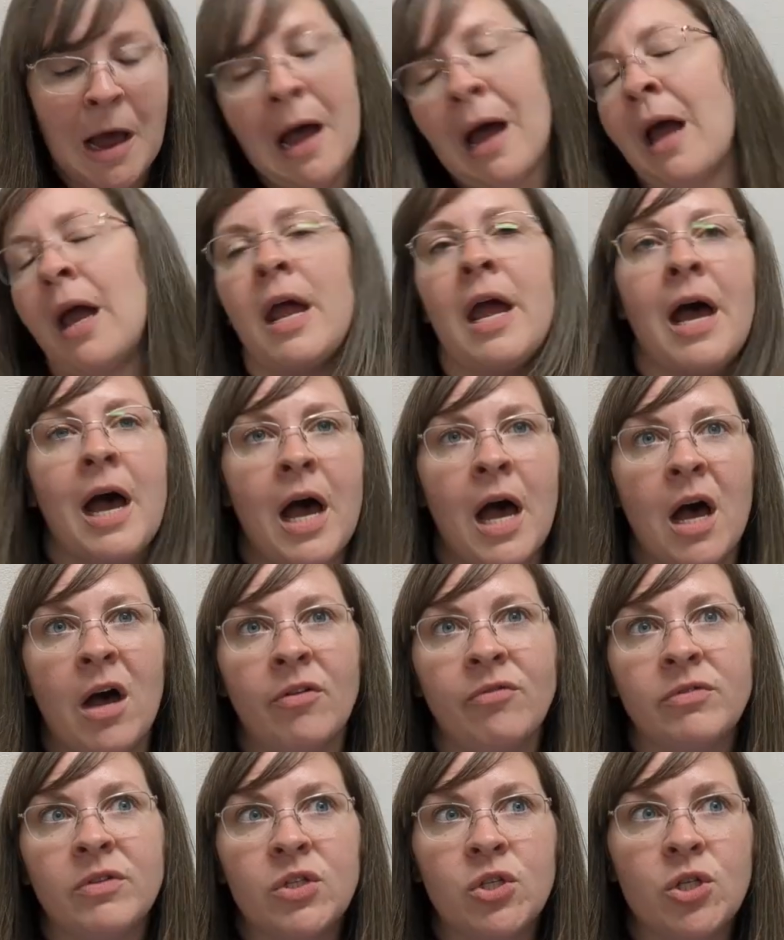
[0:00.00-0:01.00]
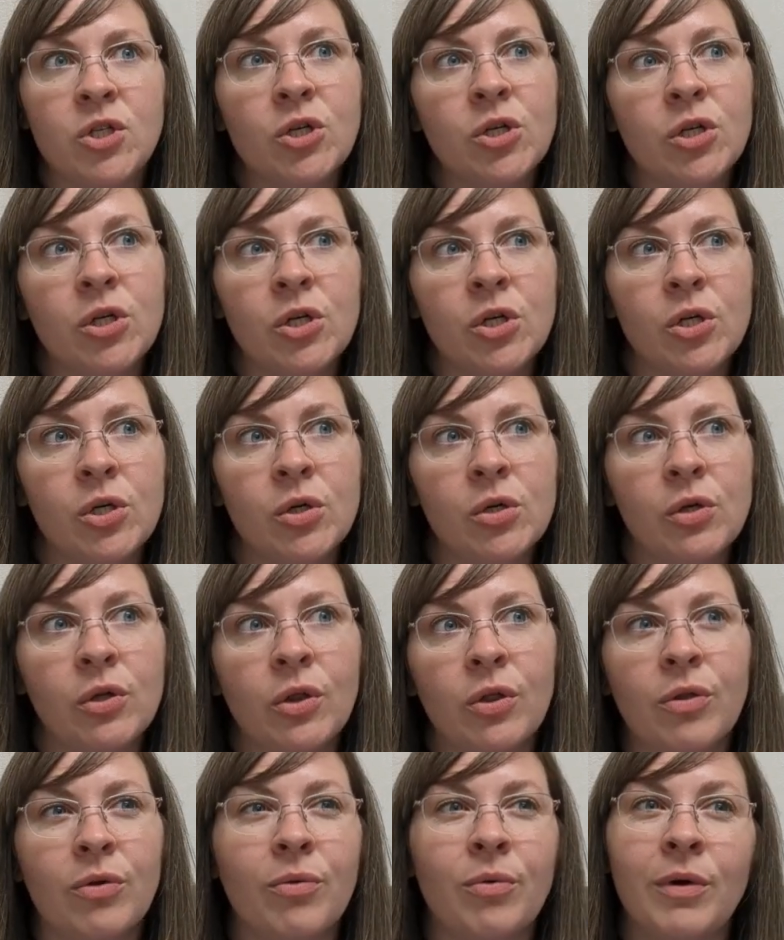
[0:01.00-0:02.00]
I have two,
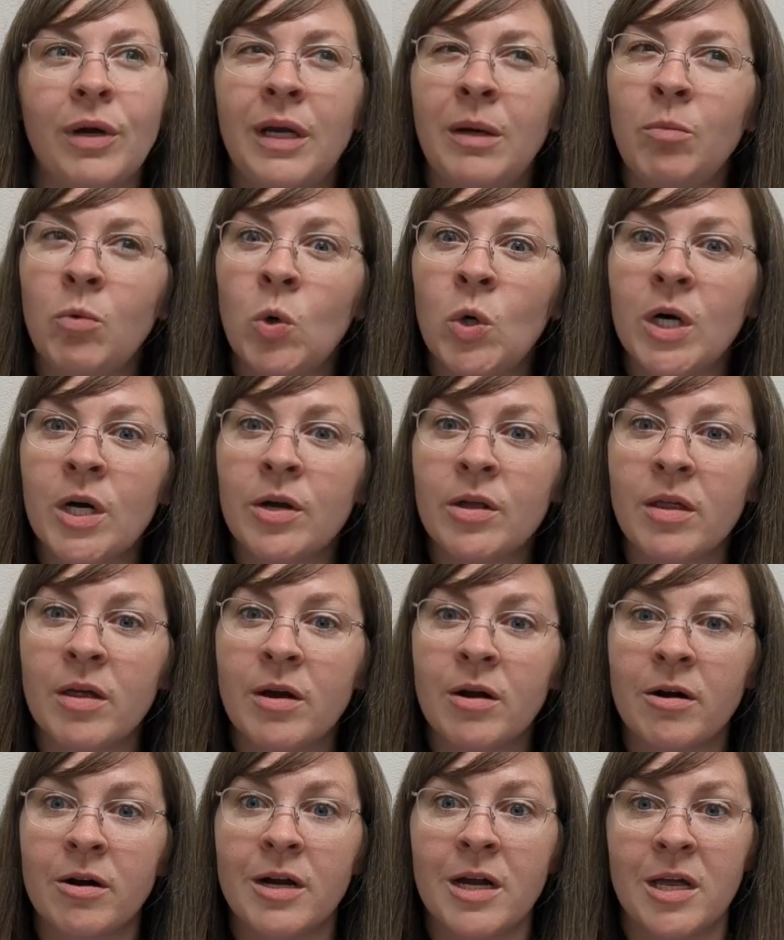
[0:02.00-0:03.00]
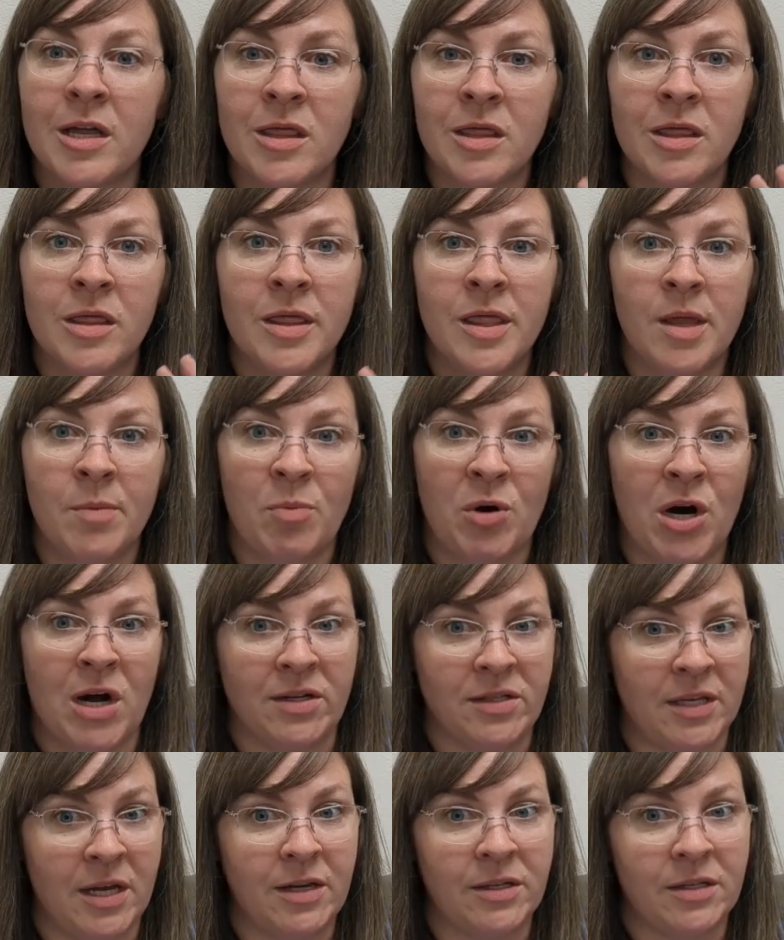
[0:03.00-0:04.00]
three more that are in the
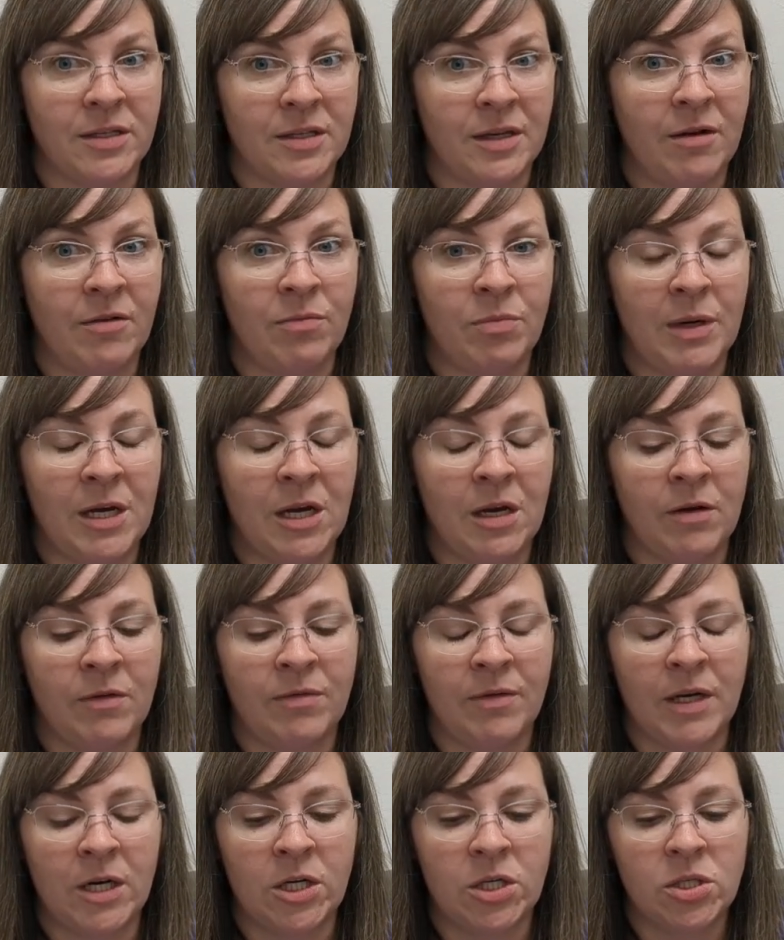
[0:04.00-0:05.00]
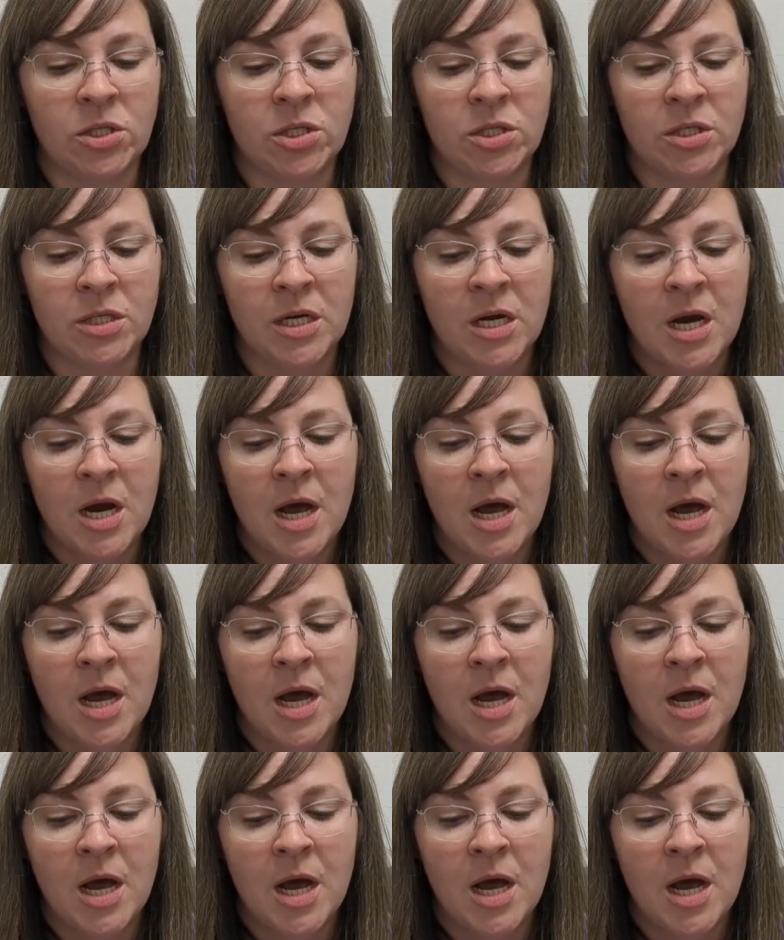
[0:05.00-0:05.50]
process of being finished.